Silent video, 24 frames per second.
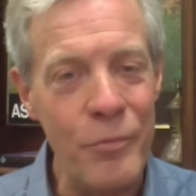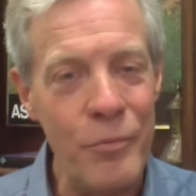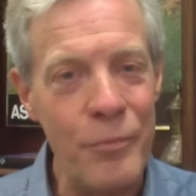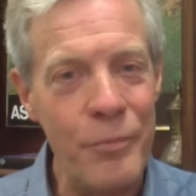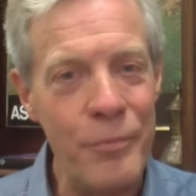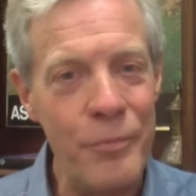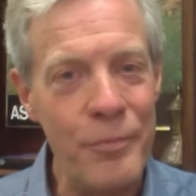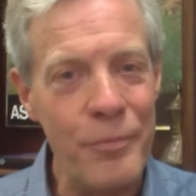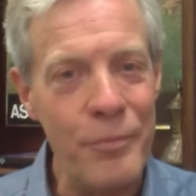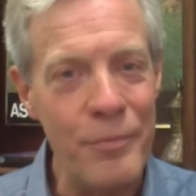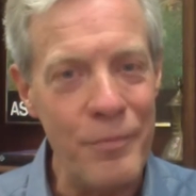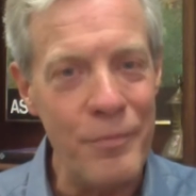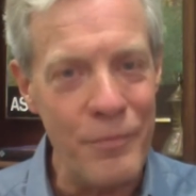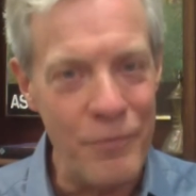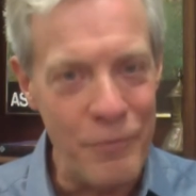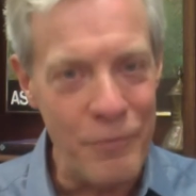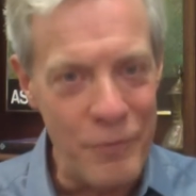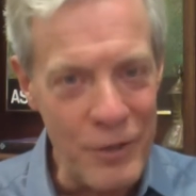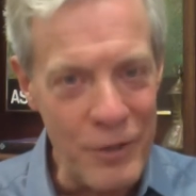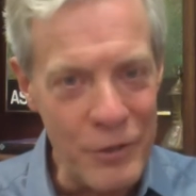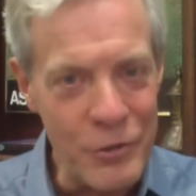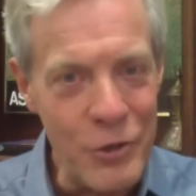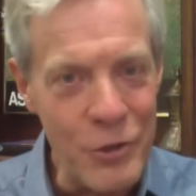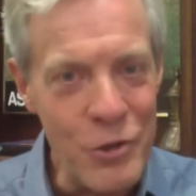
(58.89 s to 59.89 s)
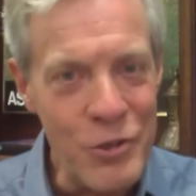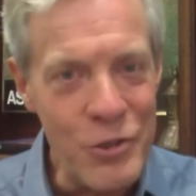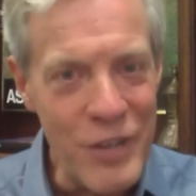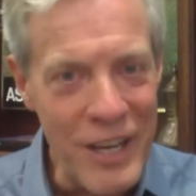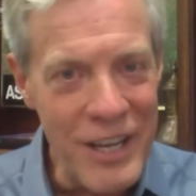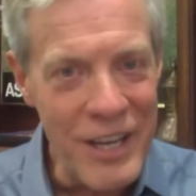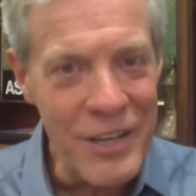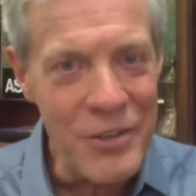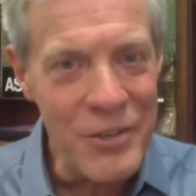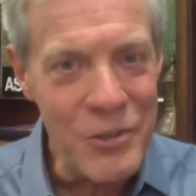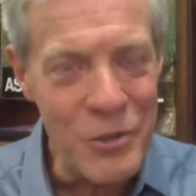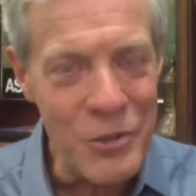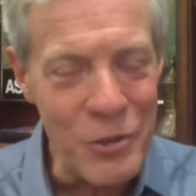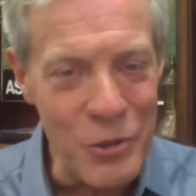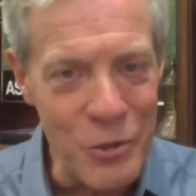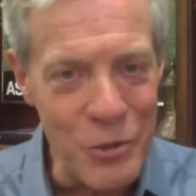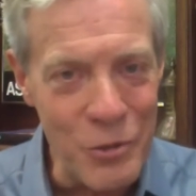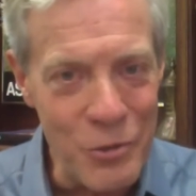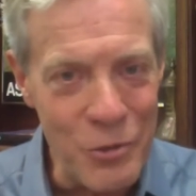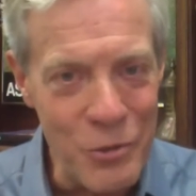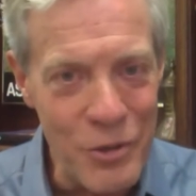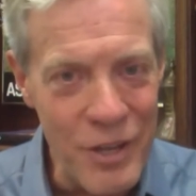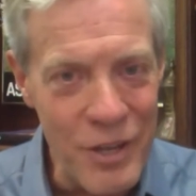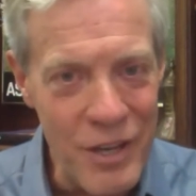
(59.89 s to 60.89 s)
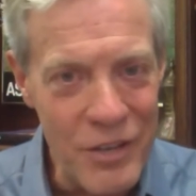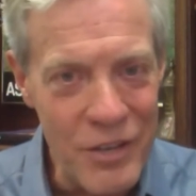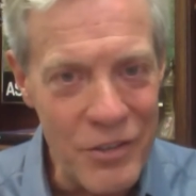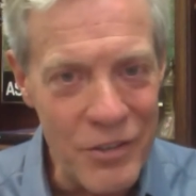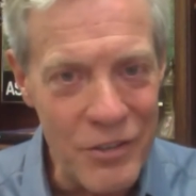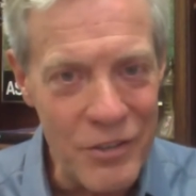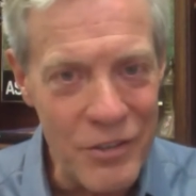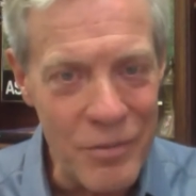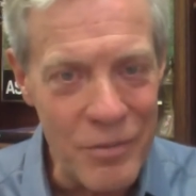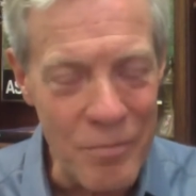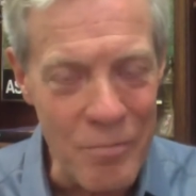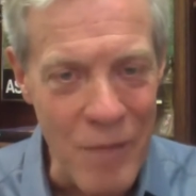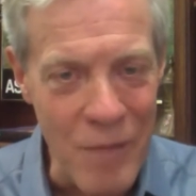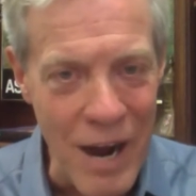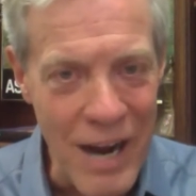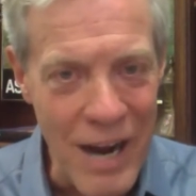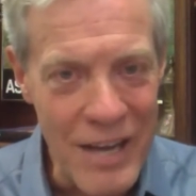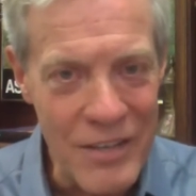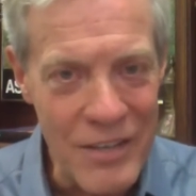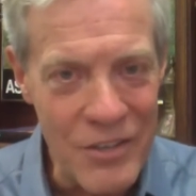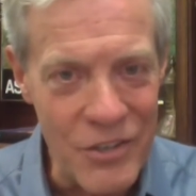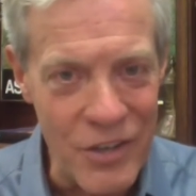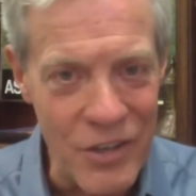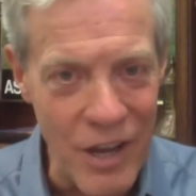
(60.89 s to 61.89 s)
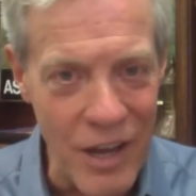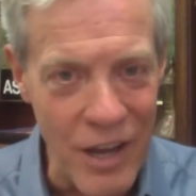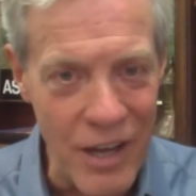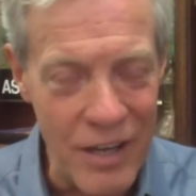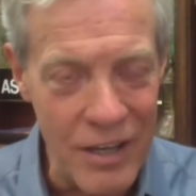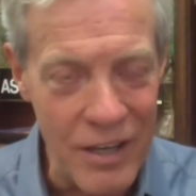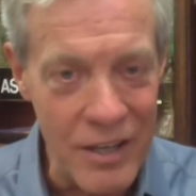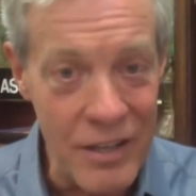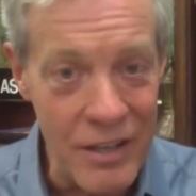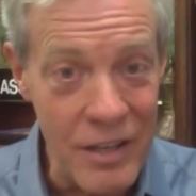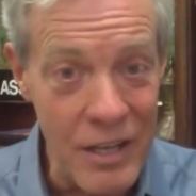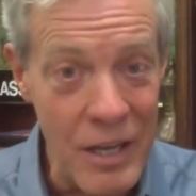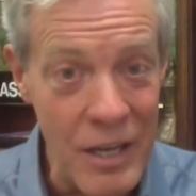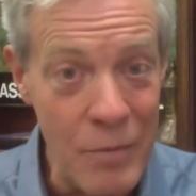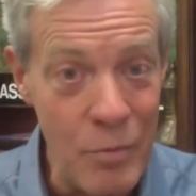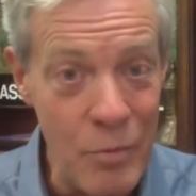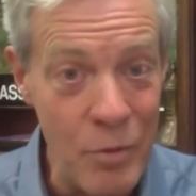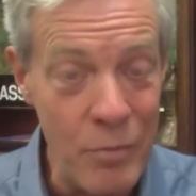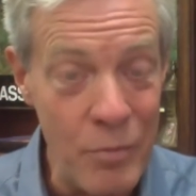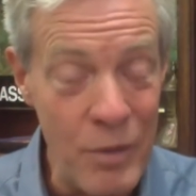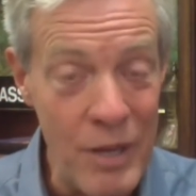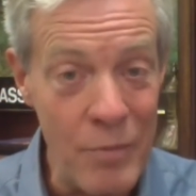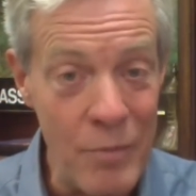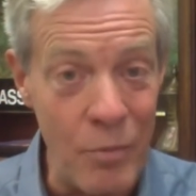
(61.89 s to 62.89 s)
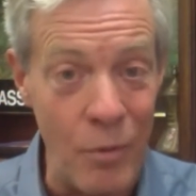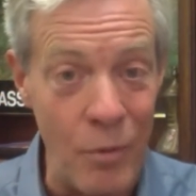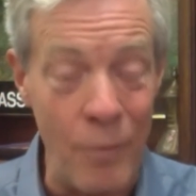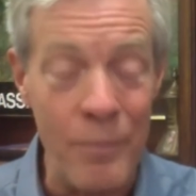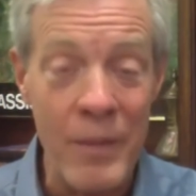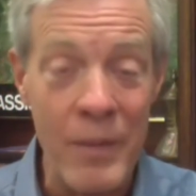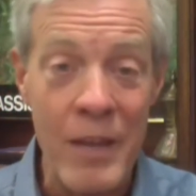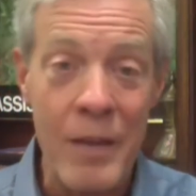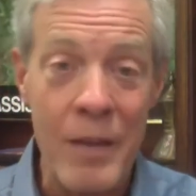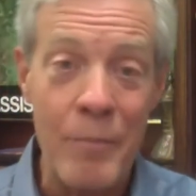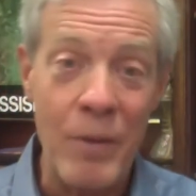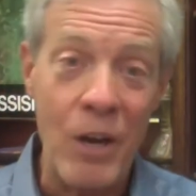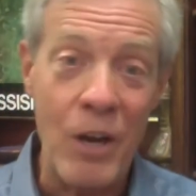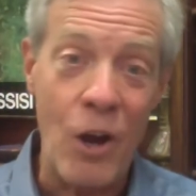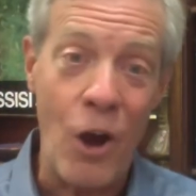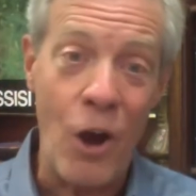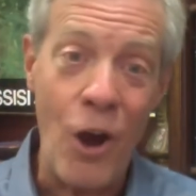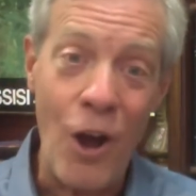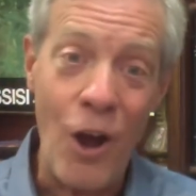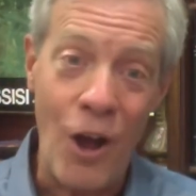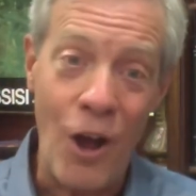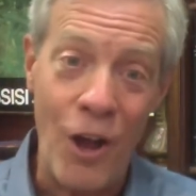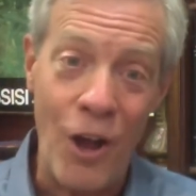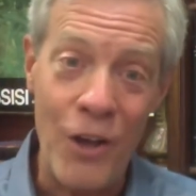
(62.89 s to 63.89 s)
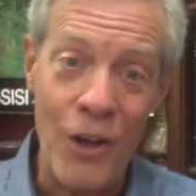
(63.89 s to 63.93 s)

filters into this mindset in the Hebrew people because